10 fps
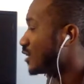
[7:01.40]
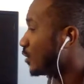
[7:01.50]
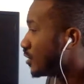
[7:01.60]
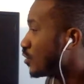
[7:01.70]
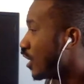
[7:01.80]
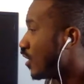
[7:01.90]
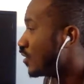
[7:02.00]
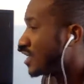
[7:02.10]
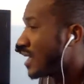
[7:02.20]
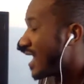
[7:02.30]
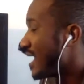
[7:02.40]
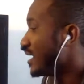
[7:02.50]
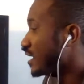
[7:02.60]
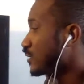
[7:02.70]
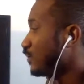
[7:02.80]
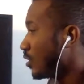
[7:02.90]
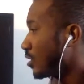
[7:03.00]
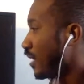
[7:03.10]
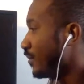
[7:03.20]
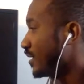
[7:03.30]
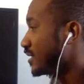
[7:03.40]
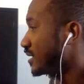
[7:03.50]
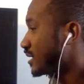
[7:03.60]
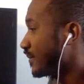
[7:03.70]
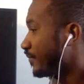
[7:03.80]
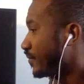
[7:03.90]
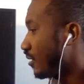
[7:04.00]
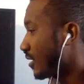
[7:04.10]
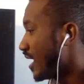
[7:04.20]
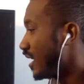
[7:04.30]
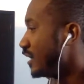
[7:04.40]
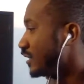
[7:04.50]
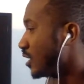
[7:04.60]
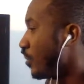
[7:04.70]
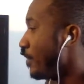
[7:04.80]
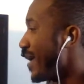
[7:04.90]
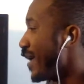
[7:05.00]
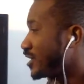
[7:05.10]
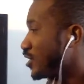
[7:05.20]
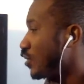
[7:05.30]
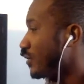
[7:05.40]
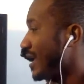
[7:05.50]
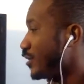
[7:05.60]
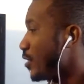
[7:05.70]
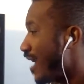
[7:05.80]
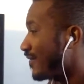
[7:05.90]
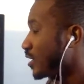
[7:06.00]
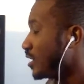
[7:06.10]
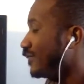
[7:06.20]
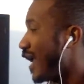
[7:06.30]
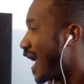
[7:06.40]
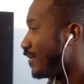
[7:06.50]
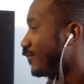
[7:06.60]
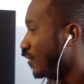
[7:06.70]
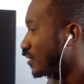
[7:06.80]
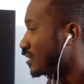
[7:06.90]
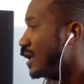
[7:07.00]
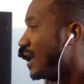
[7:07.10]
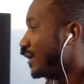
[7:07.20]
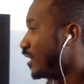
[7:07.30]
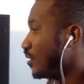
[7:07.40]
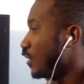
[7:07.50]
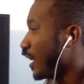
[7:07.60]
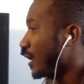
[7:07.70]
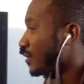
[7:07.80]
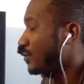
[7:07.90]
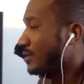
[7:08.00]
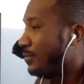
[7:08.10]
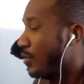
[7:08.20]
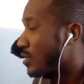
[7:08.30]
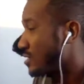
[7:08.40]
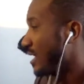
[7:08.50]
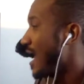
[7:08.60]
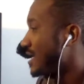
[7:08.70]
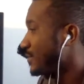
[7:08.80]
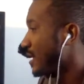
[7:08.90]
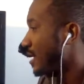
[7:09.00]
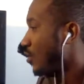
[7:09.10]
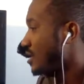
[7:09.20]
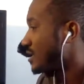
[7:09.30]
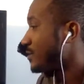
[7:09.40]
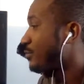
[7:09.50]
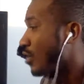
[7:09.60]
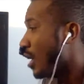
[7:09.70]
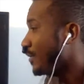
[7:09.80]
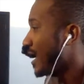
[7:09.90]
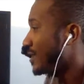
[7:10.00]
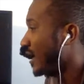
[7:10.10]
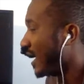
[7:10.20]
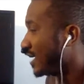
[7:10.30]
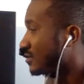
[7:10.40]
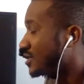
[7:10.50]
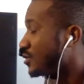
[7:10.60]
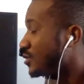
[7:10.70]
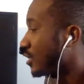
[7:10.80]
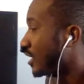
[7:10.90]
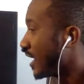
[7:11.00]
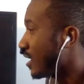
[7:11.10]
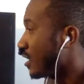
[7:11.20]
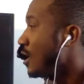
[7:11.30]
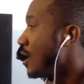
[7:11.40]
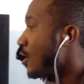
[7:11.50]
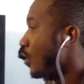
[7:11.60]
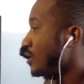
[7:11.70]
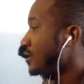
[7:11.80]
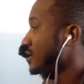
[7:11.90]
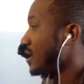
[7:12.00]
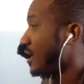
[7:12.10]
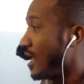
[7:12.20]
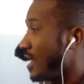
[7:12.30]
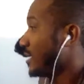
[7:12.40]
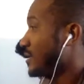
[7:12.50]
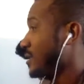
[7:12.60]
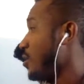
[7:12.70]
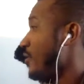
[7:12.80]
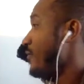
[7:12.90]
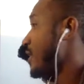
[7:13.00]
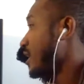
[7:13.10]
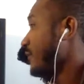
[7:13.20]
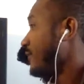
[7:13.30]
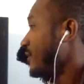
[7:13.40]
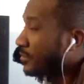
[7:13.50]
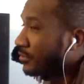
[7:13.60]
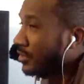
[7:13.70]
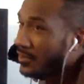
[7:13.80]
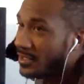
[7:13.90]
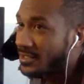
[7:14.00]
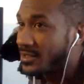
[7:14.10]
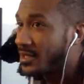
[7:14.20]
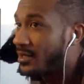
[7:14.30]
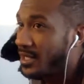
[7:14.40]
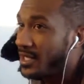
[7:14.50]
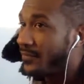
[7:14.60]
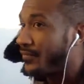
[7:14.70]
a new coach, and it exploded my business, okay? So make sure that you have a good vibe first. I know, like, the person that asked me that question, probably not the answer that you wanted to hear, where you're just saying, hey, I just go off my gut feeling, bro. I just, hey,